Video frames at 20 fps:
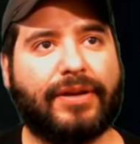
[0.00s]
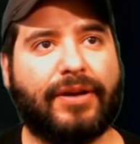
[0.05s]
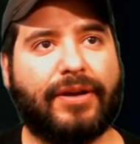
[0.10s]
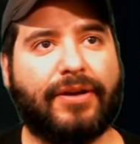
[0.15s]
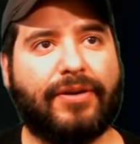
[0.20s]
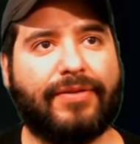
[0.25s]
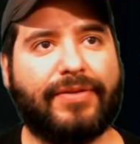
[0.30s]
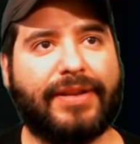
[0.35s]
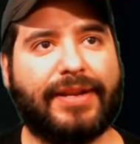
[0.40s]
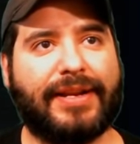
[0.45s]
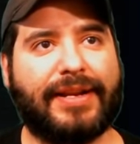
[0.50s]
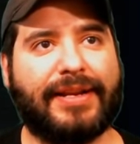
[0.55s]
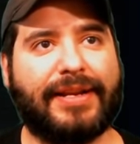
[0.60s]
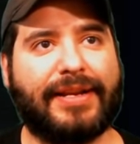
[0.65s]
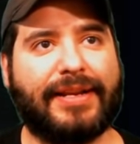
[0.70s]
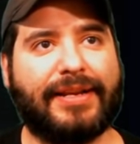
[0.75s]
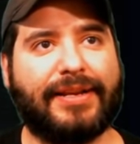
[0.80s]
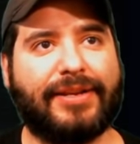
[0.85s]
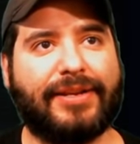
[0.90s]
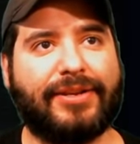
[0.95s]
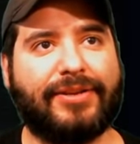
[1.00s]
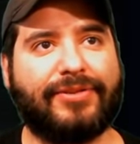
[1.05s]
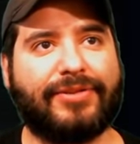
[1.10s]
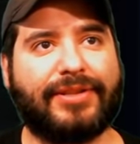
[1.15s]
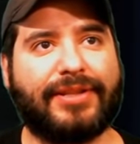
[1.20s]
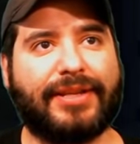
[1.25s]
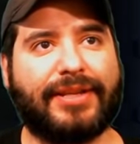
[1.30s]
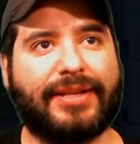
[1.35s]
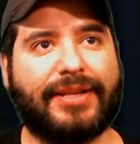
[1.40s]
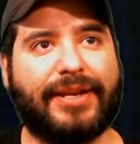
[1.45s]
Oh, and then I needed to use
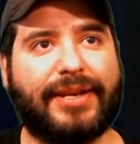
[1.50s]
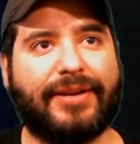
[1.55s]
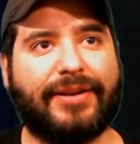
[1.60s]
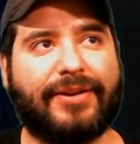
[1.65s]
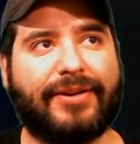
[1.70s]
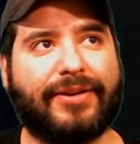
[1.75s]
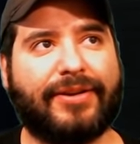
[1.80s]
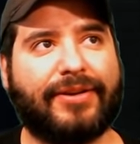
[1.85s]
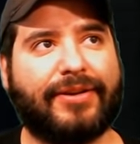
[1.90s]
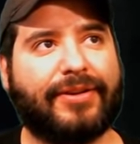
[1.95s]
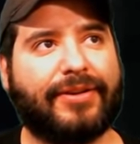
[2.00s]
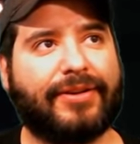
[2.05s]
the gear.